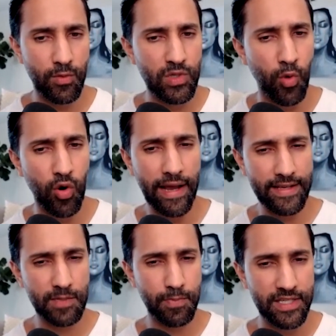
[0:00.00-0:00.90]
It was more
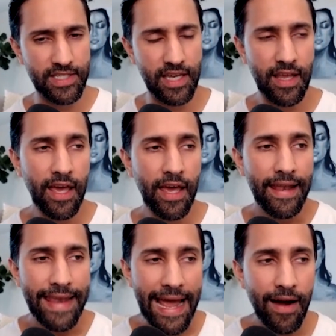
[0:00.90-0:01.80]
explicit.
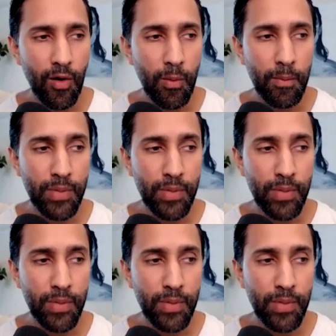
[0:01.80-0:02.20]
Yeah. Now,